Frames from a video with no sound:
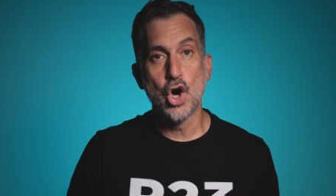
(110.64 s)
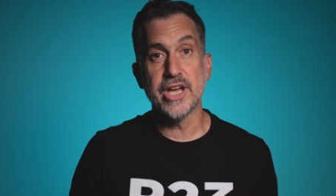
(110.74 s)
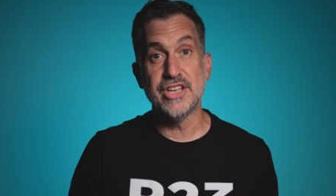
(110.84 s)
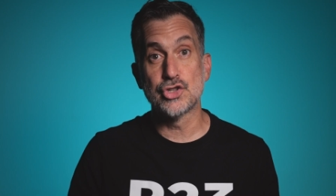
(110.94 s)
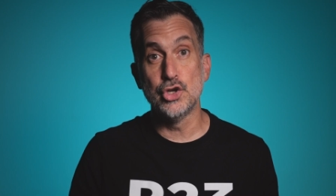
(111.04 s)

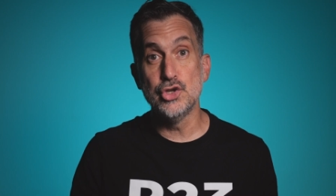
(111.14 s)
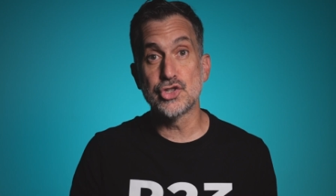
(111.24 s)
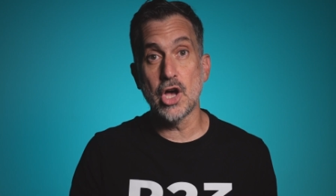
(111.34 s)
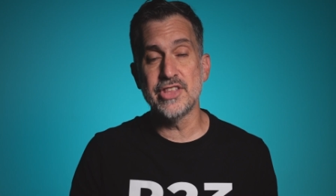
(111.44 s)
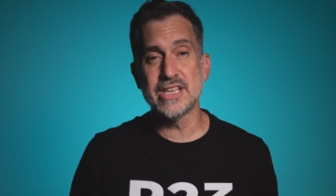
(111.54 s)
Okay, so you
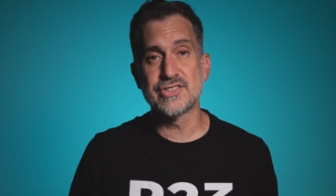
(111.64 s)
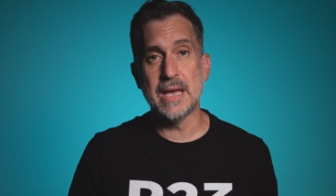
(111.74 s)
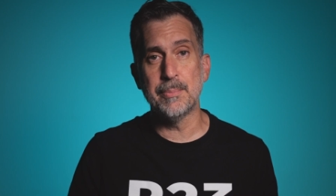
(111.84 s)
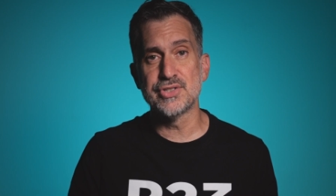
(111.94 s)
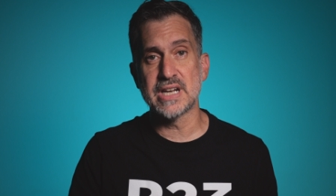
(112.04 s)
saw the
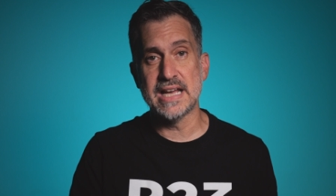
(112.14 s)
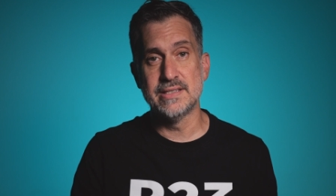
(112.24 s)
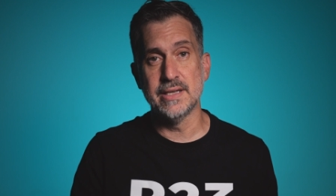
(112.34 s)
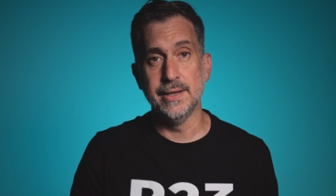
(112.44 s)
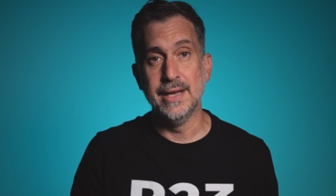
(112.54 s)
examples that I
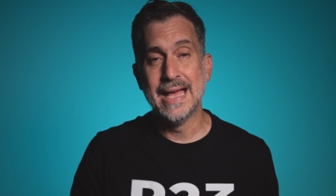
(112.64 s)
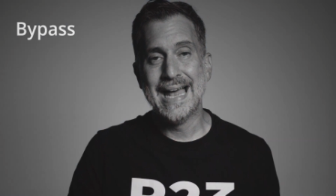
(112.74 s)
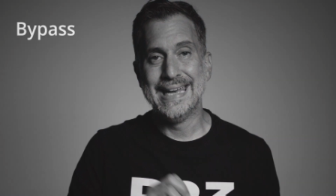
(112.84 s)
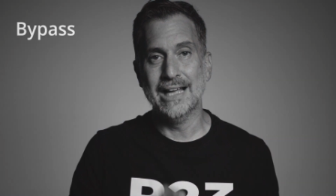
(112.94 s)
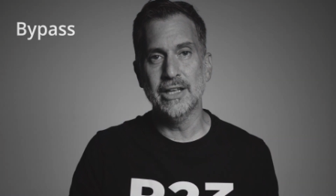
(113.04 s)
did.
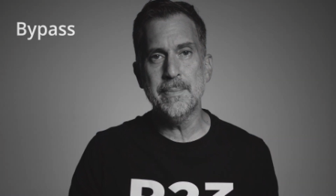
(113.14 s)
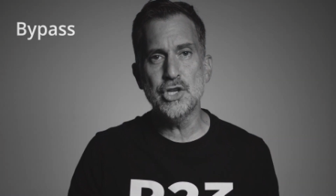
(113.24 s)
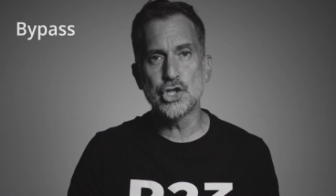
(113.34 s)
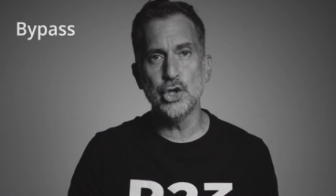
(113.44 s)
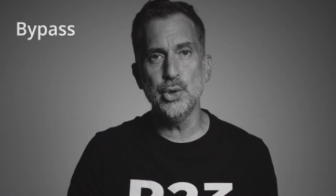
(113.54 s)
Now let
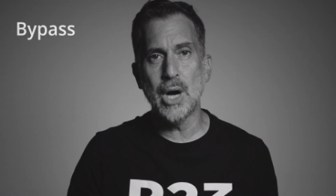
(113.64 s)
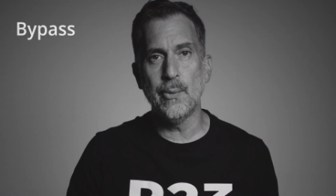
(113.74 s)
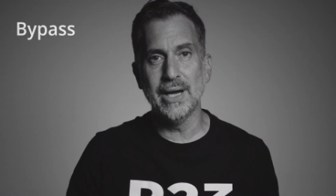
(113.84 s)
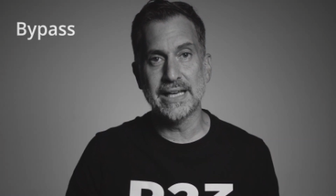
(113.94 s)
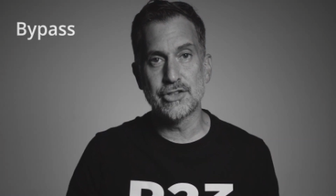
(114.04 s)
me show you
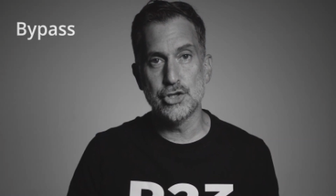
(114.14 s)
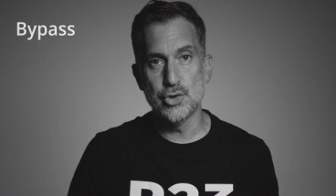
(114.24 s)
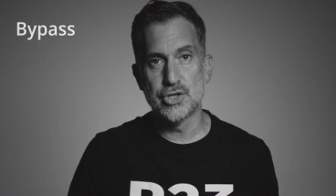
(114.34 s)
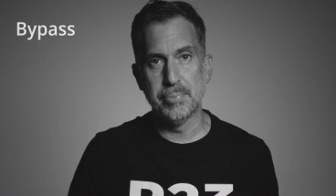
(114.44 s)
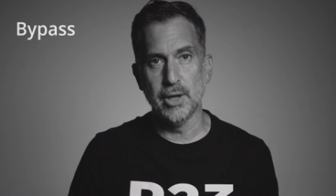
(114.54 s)
how I like to
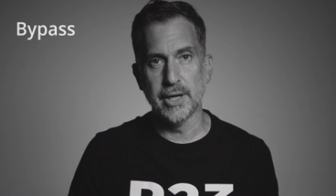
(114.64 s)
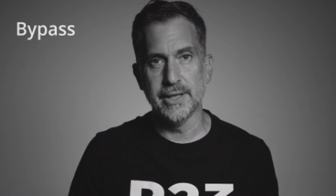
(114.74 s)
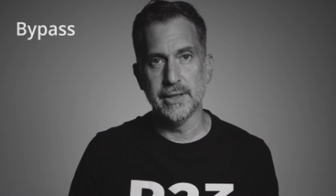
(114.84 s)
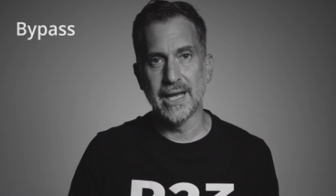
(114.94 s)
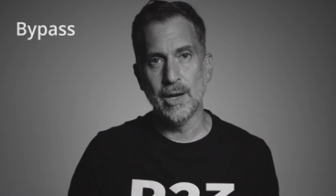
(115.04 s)
use the
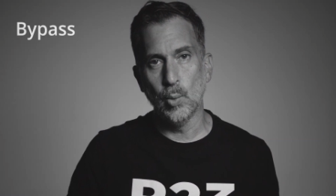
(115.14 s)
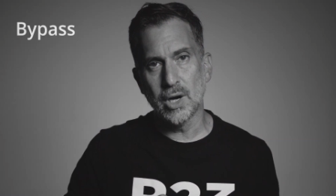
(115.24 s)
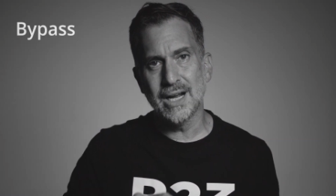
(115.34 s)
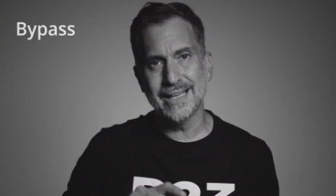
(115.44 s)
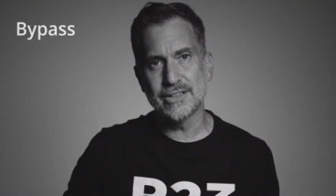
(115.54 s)
plugin and
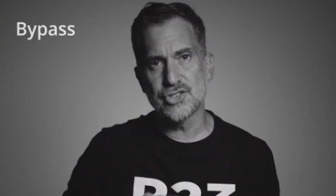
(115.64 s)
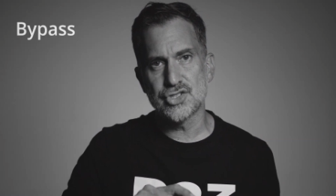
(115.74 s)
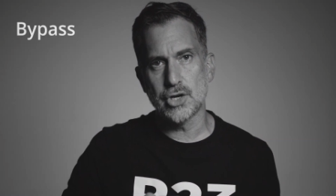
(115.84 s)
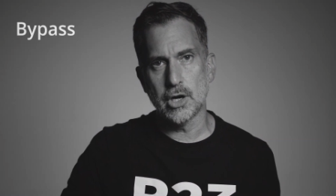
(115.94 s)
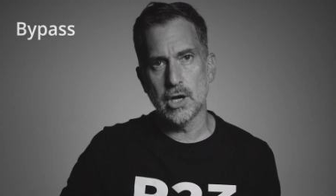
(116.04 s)
where I like to
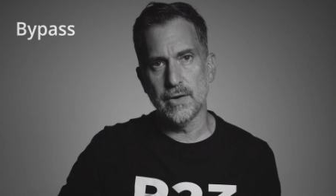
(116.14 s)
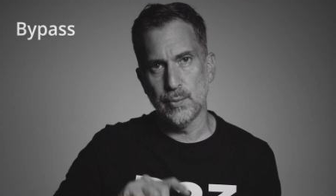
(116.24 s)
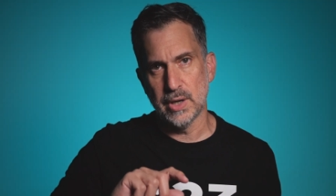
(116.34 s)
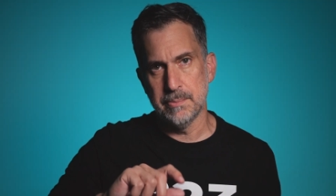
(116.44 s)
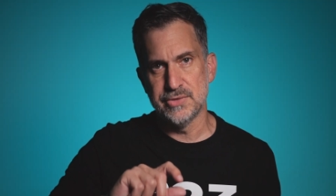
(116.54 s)
start
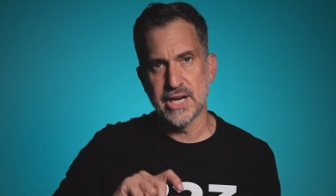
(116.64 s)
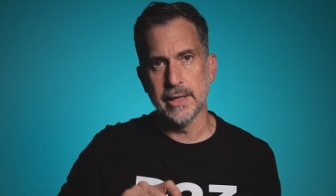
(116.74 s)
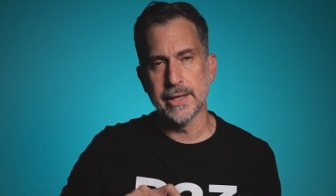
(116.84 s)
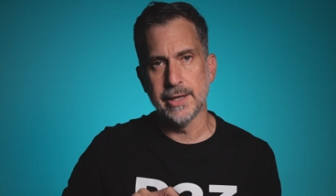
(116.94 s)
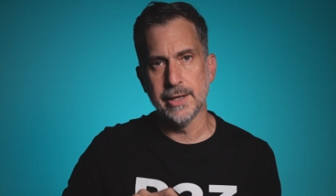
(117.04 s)
off when I'm
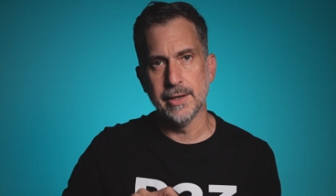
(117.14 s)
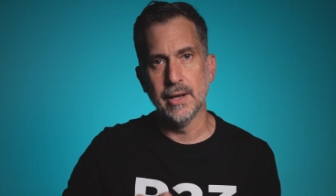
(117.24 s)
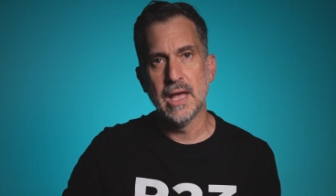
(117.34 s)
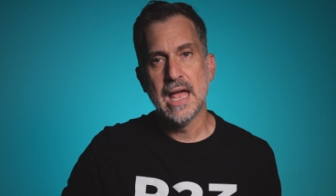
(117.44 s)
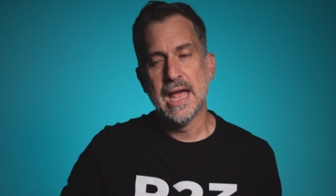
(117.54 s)
dialing it in.